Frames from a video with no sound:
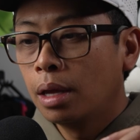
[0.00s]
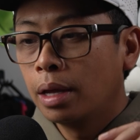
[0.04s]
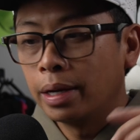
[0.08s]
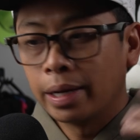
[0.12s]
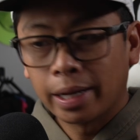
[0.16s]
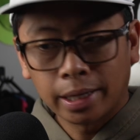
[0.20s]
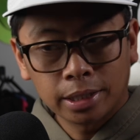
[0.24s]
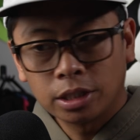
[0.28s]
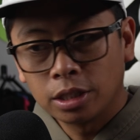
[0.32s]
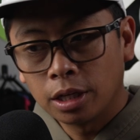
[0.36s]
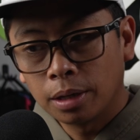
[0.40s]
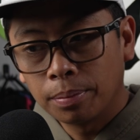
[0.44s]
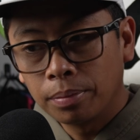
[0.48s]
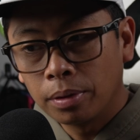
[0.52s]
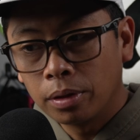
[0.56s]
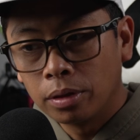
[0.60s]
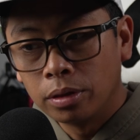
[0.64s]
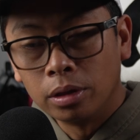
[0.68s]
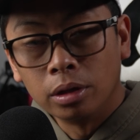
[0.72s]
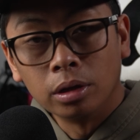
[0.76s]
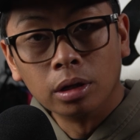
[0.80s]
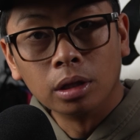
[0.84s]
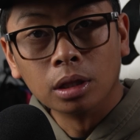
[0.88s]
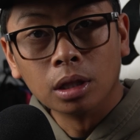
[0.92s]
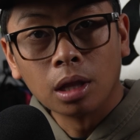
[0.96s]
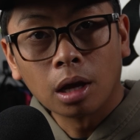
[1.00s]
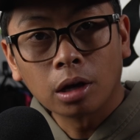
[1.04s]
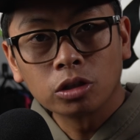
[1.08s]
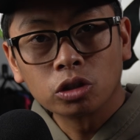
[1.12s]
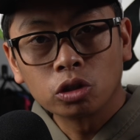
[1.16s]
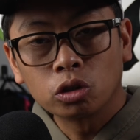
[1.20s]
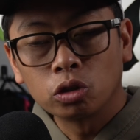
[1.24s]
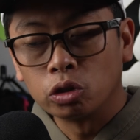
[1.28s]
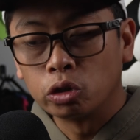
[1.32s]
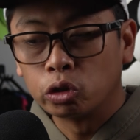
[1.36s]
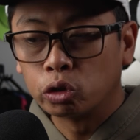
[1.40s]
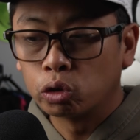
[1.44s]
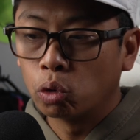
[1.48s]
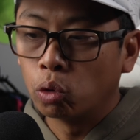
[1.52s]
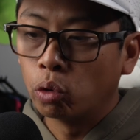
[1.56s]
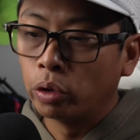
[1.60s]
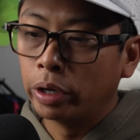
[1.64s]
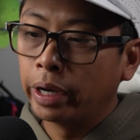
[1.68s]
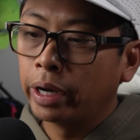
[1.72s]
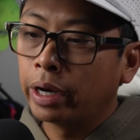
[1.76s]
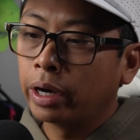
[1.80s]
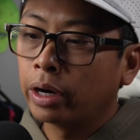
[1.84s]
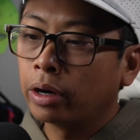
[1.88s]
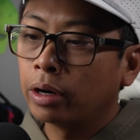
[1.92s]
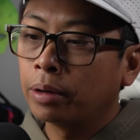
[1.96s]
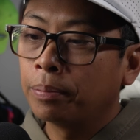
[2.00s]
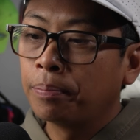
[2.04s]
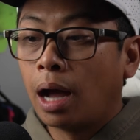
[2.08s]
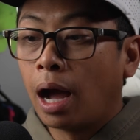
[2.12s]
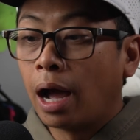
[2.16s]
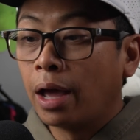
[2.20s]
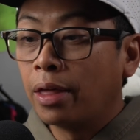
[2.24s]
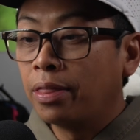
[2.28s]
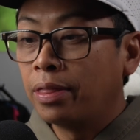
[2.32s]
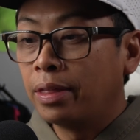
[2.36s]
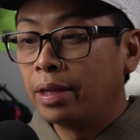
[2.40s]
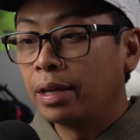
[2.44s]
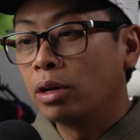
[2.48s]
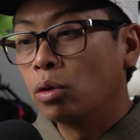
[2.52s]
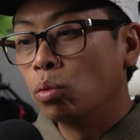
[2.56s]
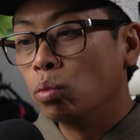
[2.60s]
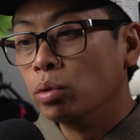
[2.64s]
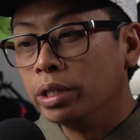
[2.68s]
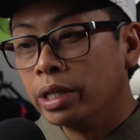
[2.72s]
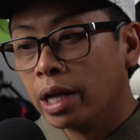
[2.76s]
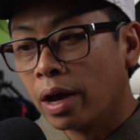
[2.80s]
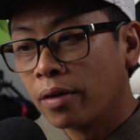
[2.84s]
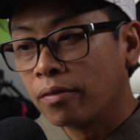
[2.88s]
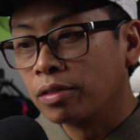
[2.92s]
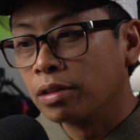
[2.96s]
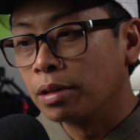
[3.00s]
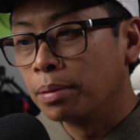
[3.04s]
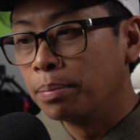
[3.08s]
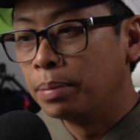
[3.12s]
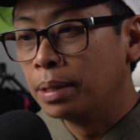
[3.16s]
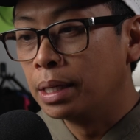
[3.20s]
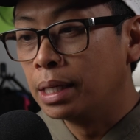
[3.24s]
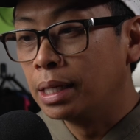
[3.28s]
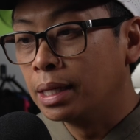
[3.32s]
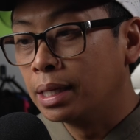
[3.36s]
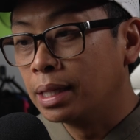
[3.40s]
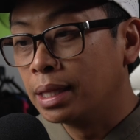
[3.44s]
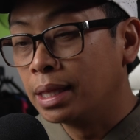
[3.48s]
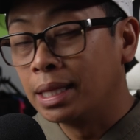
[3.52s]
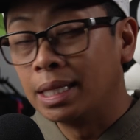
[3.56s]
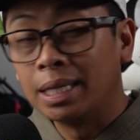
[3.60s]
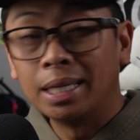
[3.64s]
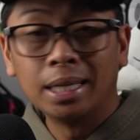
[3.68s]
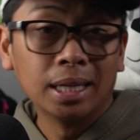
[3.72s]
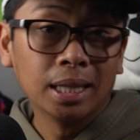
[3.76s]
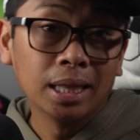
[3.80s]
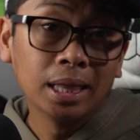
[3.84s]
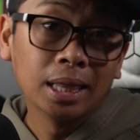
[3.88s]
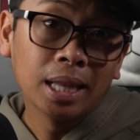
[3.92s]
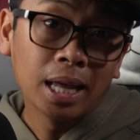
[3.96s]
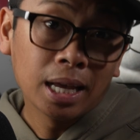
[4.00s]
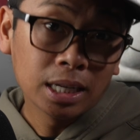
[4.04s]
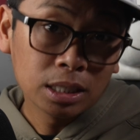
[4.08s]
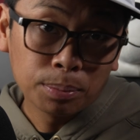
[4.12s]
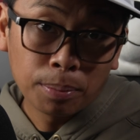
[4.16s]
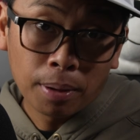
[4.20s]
Next up, the Lux Control Air I think would definitely be in the less